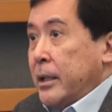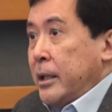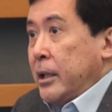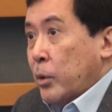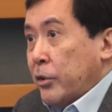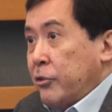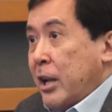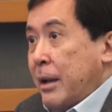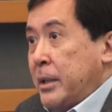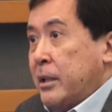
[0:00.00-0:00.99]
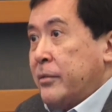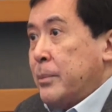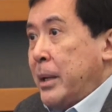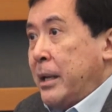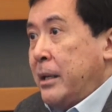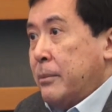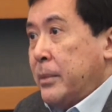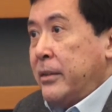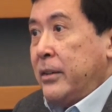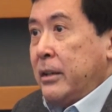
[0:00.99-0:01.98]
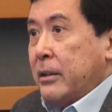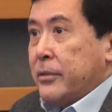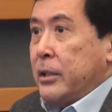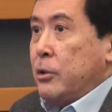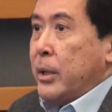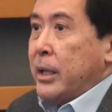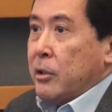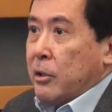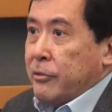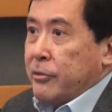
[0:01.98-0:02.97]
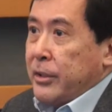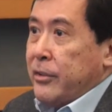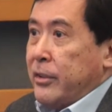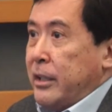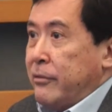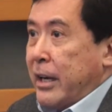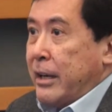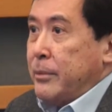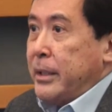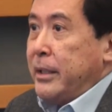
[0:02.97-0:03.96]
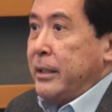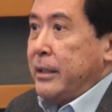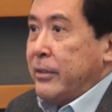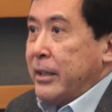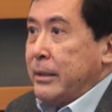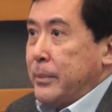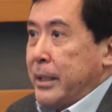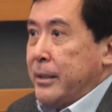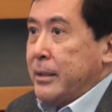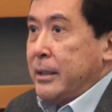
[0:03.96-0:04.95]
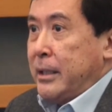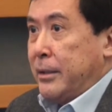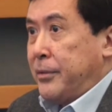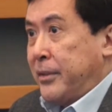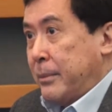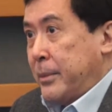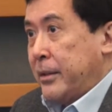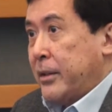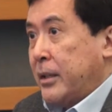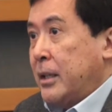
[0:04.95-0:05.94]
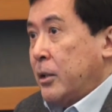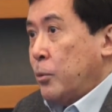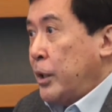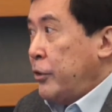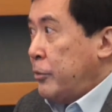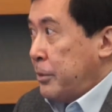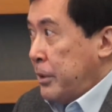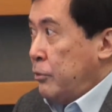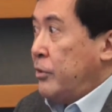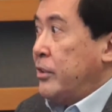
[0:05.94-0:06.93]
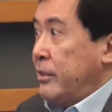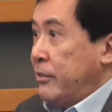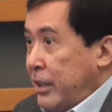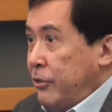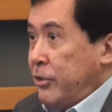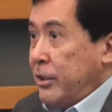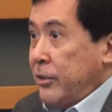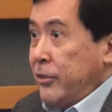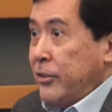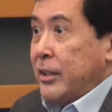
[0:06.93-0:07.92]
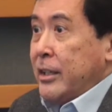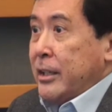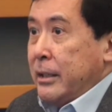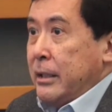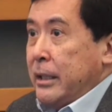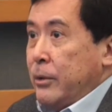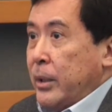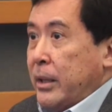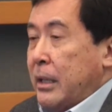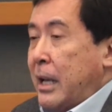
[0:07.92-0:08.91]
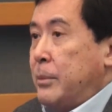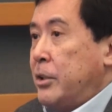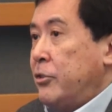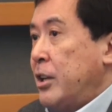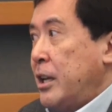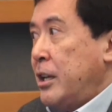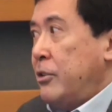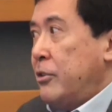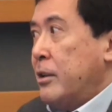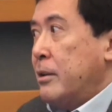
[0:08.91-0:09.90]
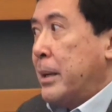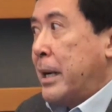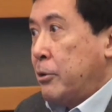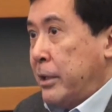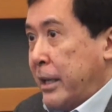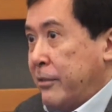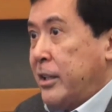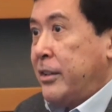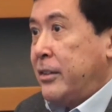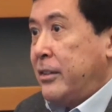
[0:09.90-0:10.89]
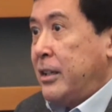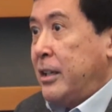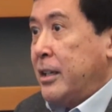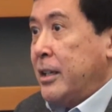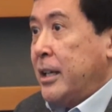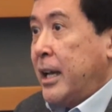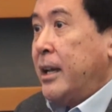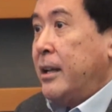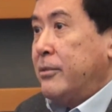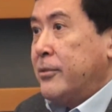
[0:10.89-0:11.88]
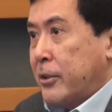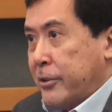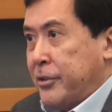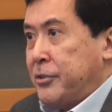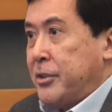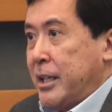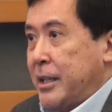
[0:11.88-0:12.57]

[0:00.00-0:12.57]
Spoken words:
He was chairman of the main committee of the UN Conference on Environment and Development, the Earth Summit, which produced conventions dealing with climate change, biodiversity, and forestry.